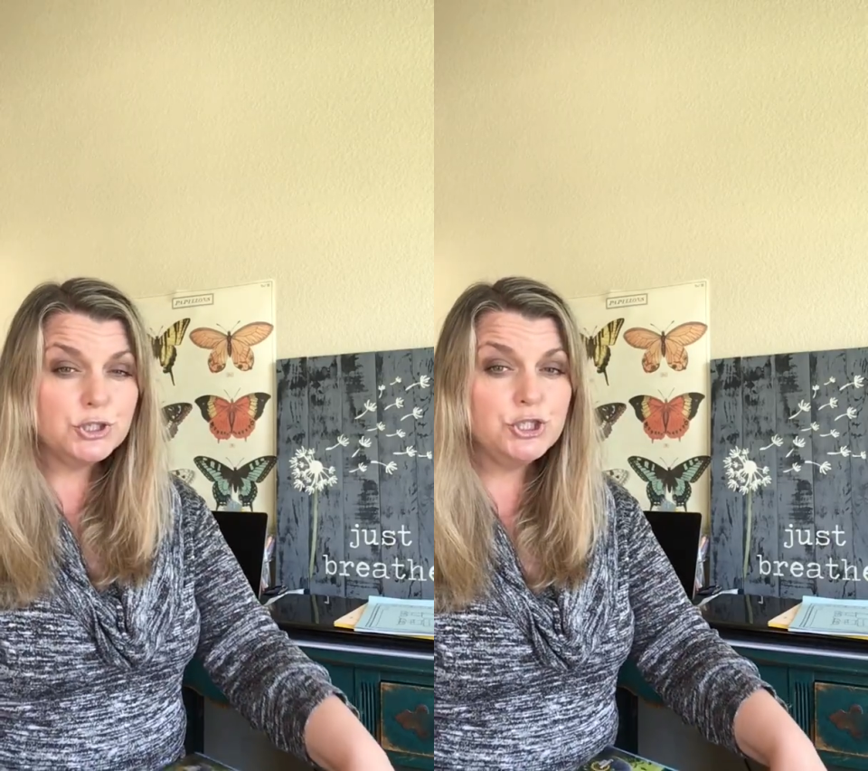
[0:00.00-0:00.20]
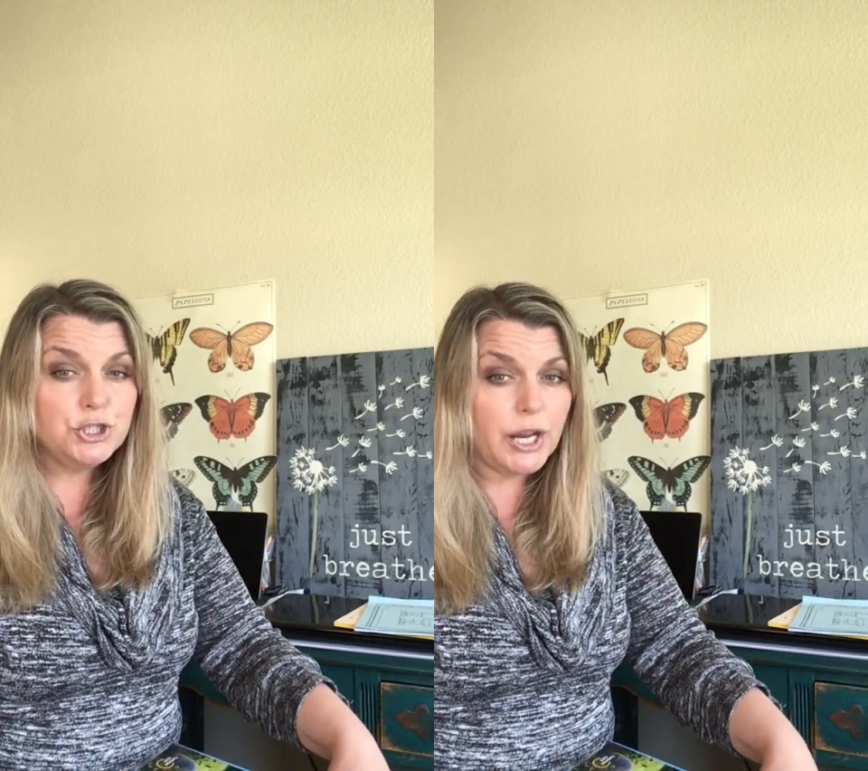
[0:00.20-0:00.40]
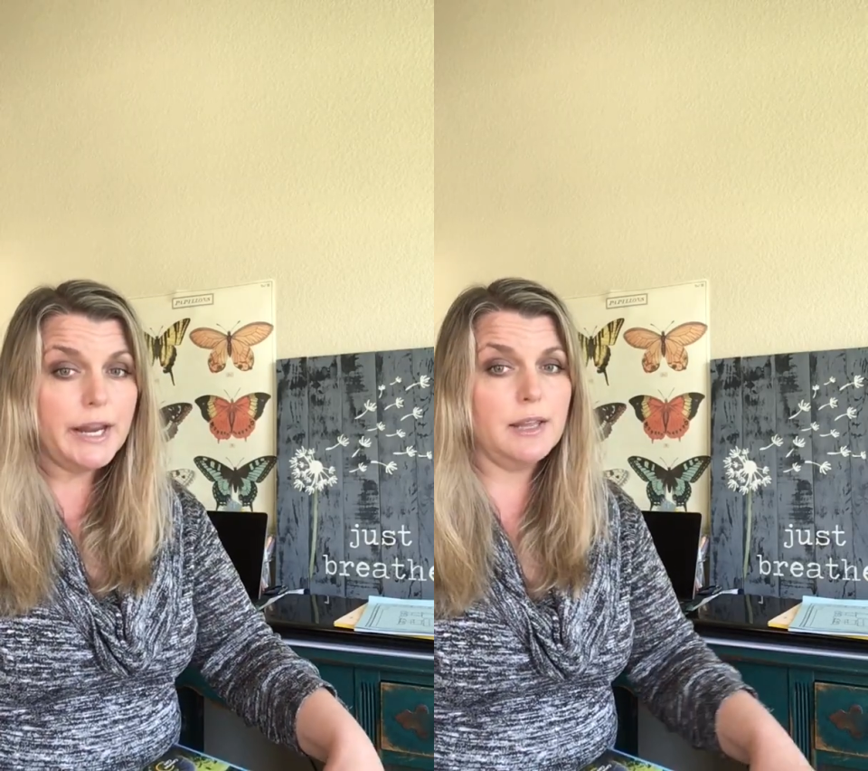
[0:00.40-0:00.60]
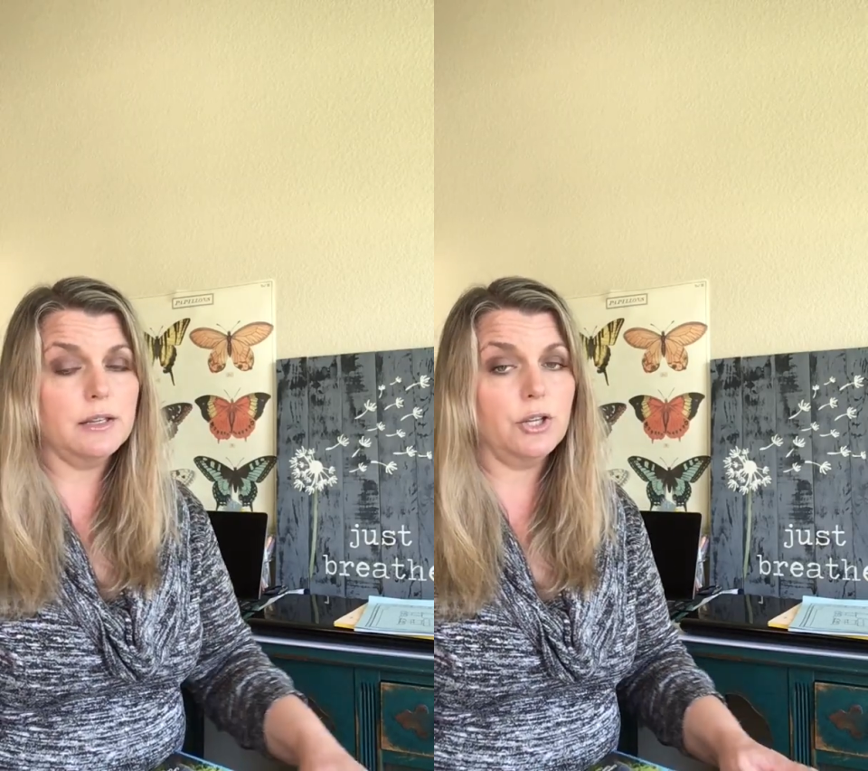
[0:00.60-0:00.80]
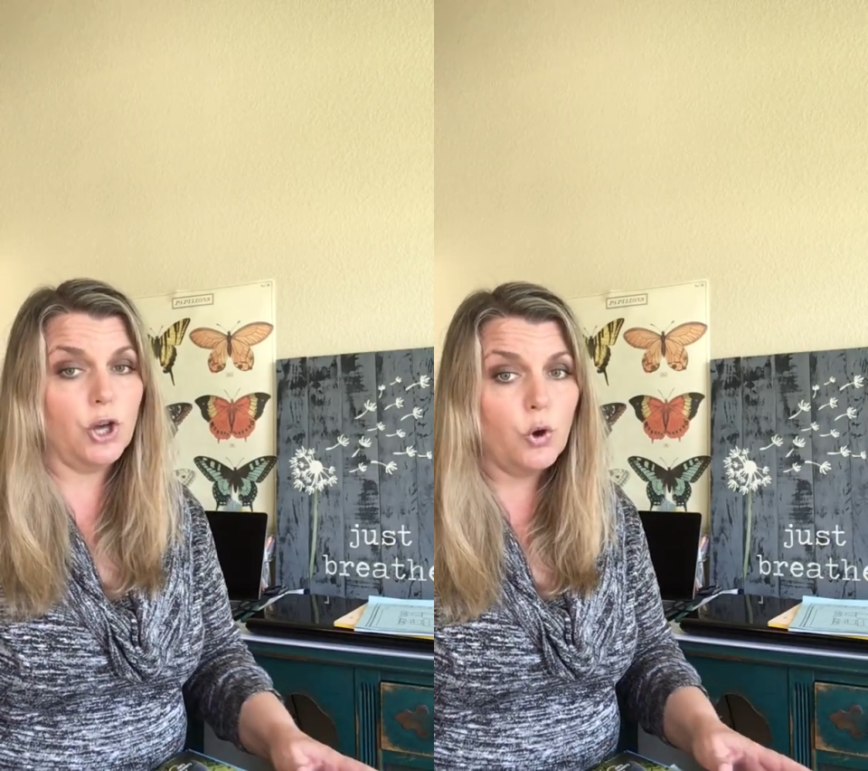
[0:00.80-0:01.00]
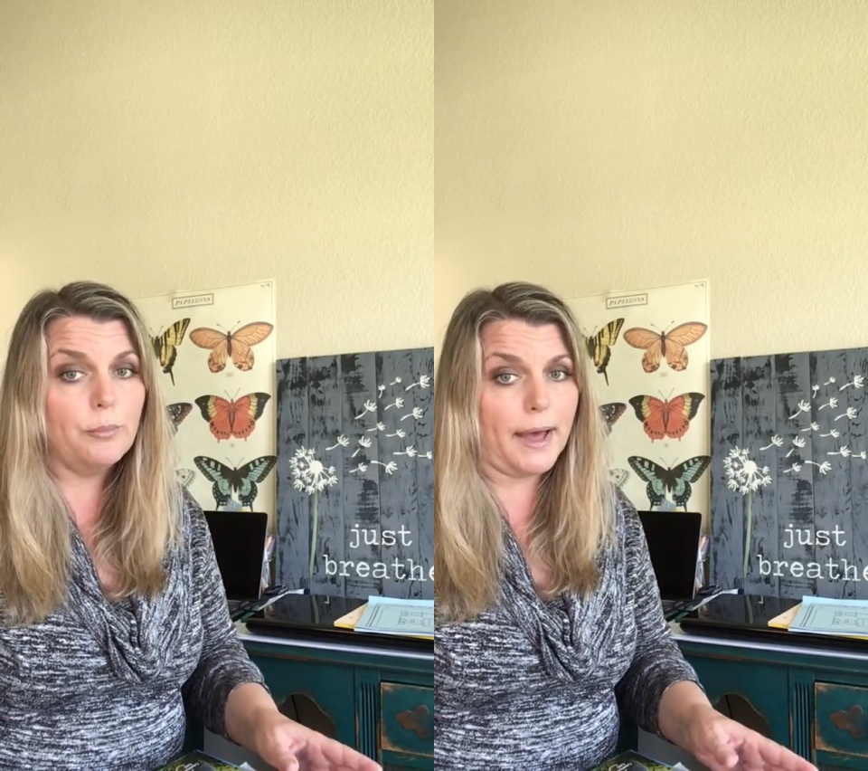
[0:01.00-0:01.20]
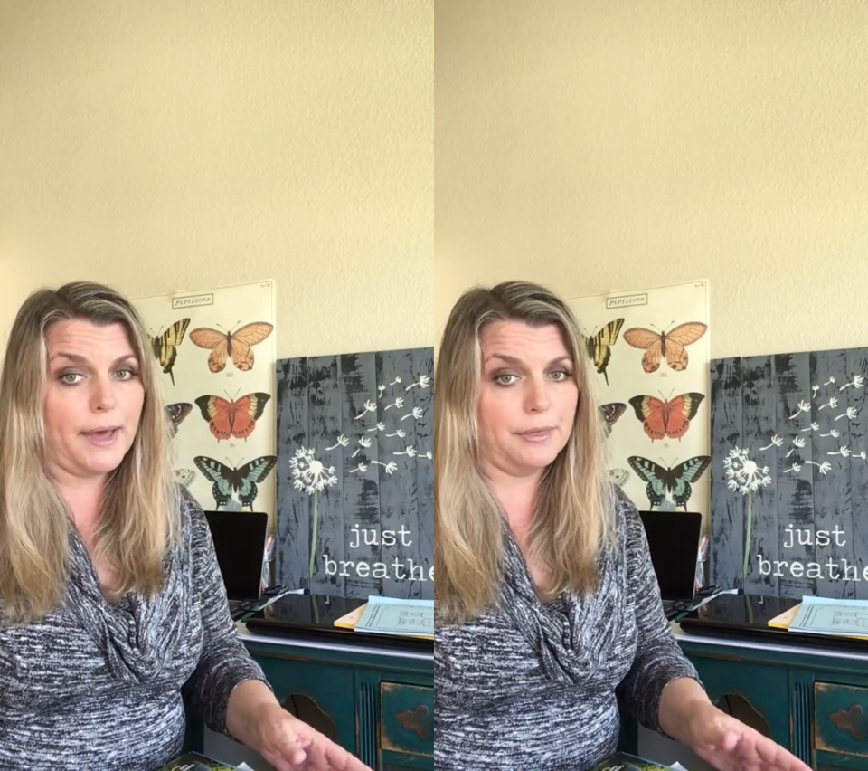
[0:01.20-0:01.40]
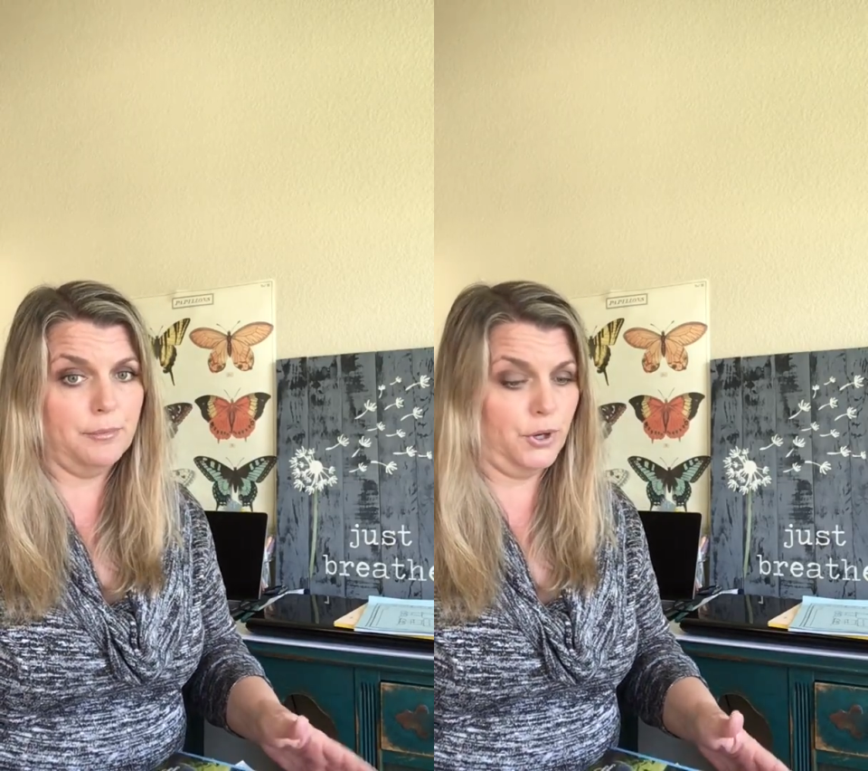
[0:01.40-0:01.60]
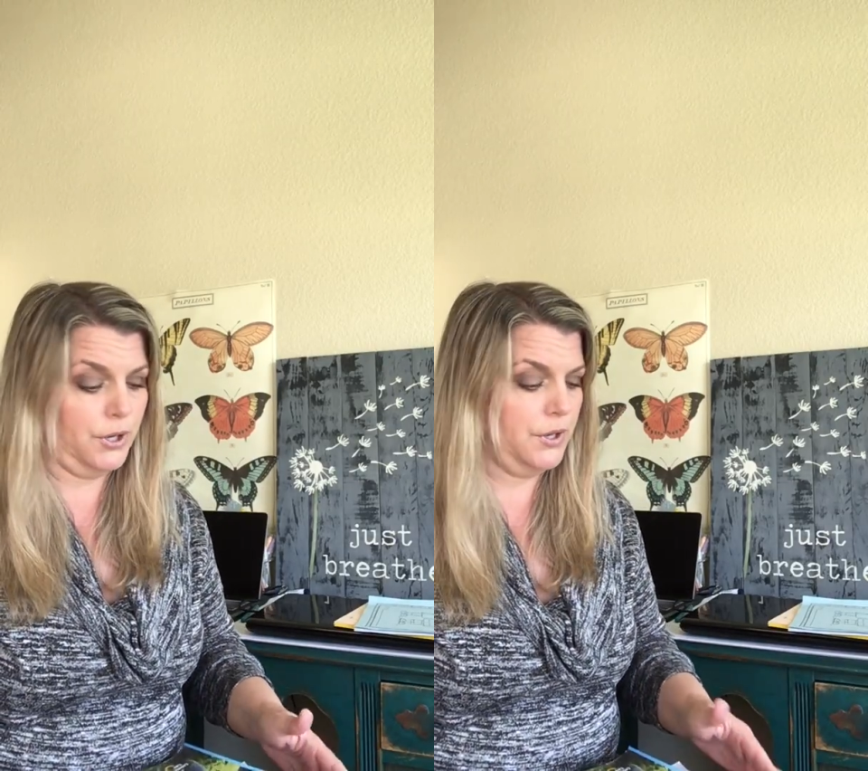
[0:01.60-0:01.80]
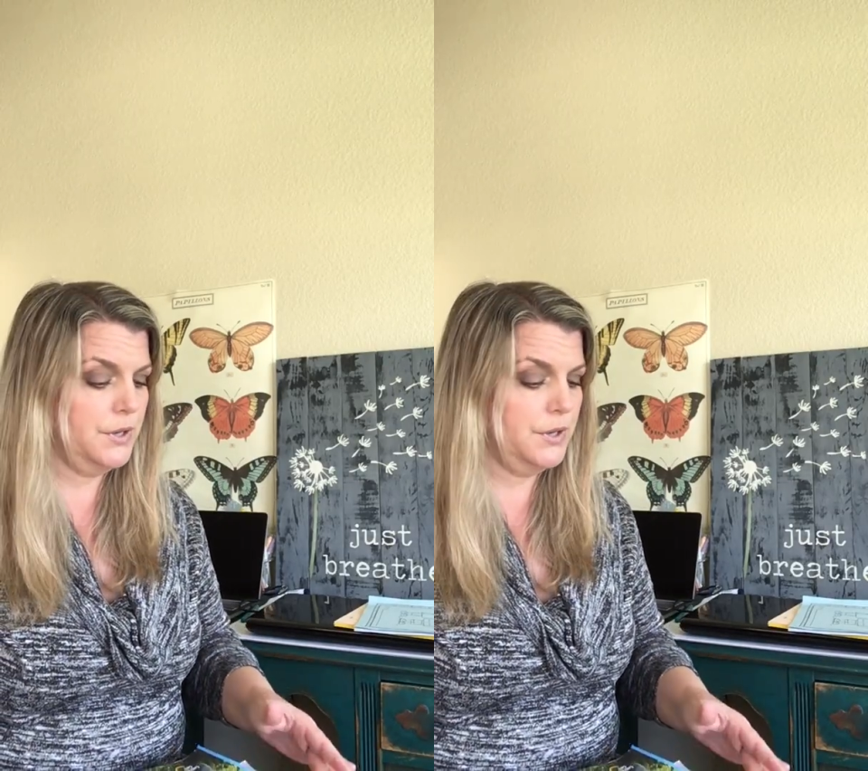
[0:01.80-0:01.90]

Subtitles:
giant Go Math book.